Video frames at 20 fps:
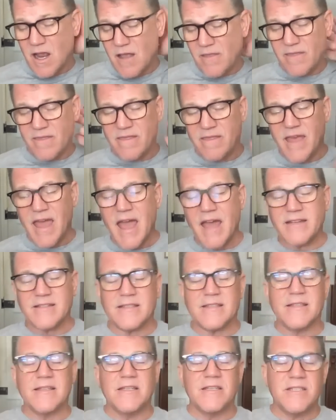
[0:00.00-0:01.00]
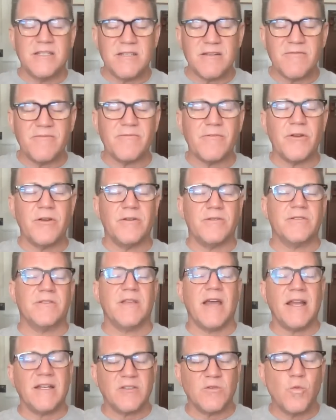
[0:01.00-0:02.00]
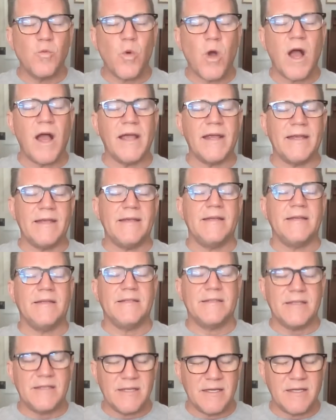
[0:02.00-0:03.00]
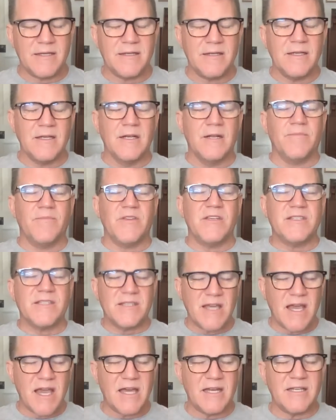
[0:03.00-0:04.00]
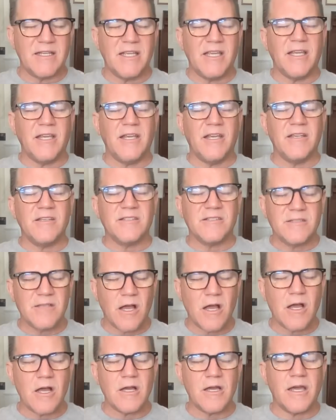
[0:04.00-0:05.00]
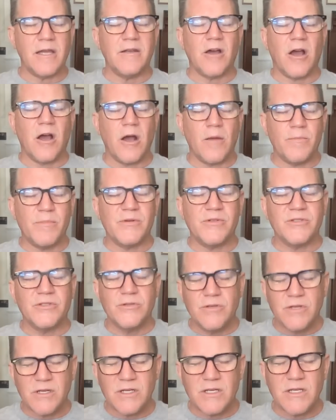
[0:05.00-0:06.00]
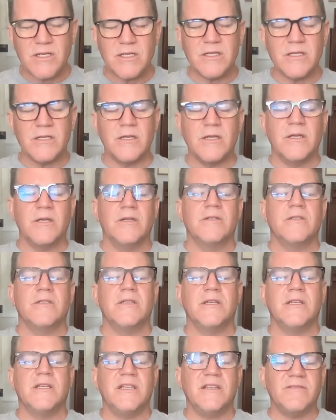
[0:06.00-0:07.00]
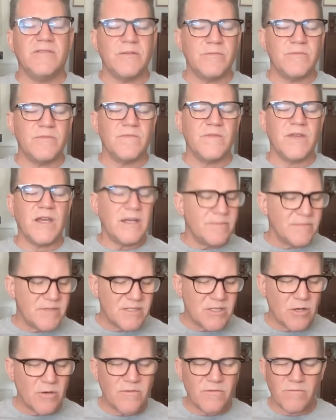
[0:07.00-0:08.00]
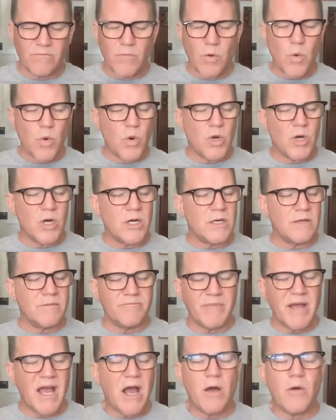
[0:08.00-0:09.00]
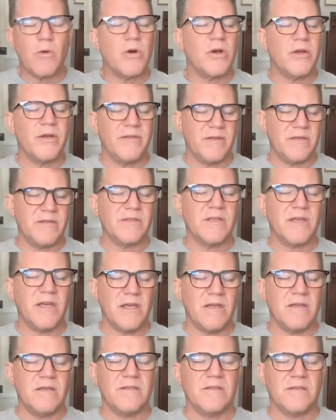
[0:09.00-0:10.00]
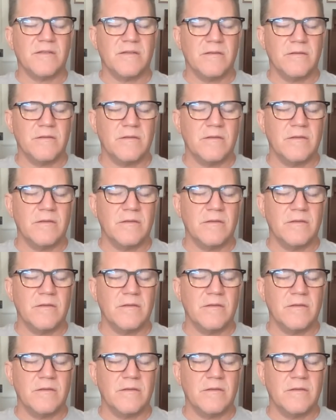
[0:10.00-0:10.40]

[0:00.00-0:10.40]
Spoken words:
And that's the difference. That's why he did it, is that he saw an opportunity to get himself more power in this case.